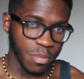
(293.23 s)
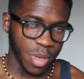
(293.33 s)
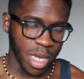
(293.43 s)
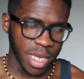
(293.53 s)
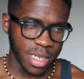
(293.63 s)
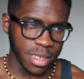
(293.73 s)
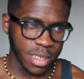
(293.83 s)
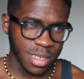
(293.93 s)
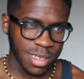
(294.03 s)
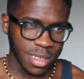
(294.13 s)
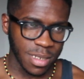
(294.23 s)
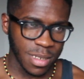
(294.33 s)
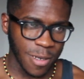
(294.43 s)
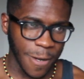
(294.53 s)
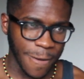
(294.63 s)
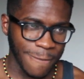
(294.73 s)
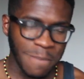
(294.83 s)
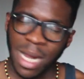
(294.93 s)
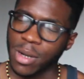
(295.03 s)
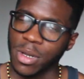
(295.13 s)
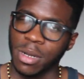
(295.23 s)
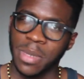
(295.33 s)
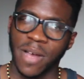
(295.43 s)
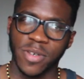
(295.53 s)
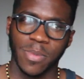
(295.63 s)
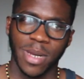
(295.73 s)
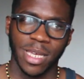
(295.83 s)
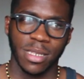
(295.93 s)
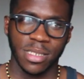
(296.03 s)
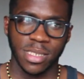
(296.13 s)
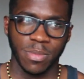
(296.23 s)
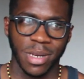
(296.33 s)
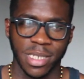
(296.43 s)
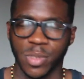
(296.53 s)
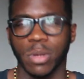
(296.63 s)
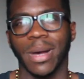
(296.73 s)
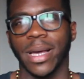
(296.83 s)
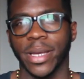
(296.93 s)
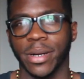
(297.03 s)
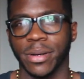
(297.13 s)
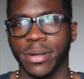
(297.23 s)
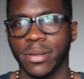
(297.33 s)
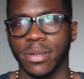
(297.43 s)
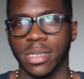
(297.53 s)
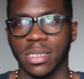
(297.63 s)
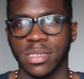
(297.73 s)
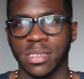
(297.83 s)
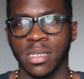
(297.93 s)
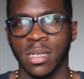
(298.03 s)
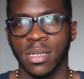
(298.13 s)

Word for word: But I don't know. I'm gonna have to play this, play this one by ear on this.